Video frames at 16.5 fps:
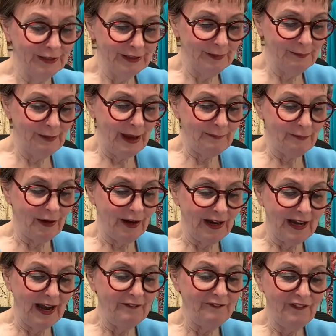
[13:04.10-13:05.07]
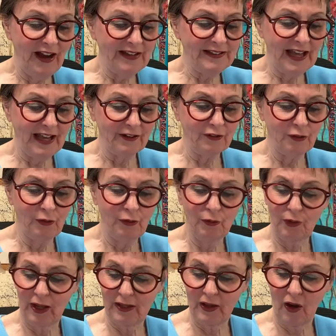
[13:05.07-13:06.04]
the paper, and I find that true,
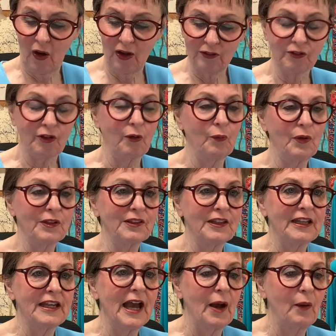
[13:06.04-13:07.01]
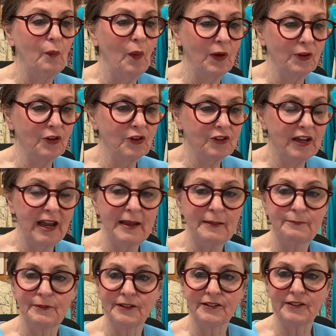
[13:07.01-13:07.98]
like also with the Wonder
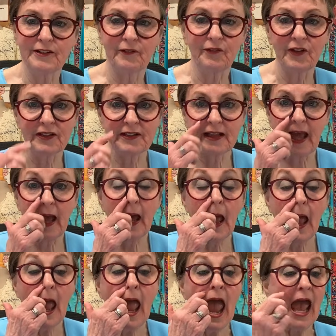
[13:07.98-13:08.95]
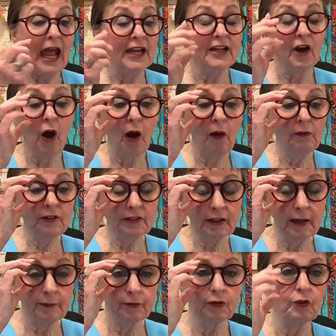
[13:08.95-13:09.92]
Tape and stuff like that. And it always
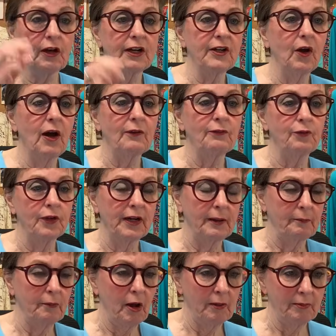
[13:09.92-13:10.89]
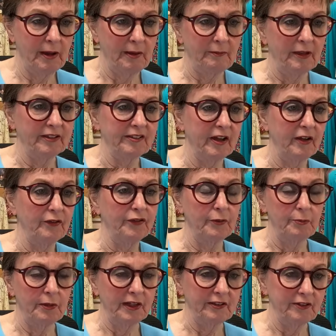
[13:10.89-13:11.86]
comes right off when I'm all by myself
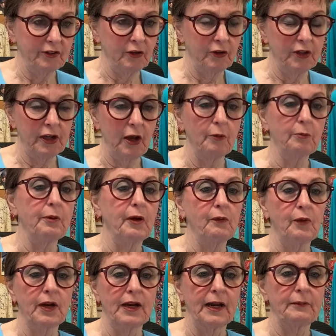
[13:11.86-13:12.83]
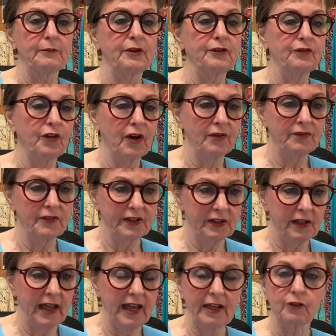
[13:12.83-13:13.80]
in my studio, but when I'm in front of a
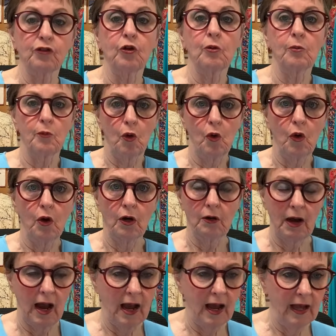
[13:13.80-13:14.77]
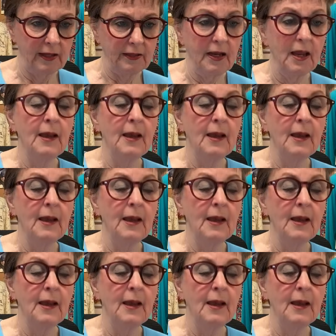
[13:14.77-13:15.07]
classroom or on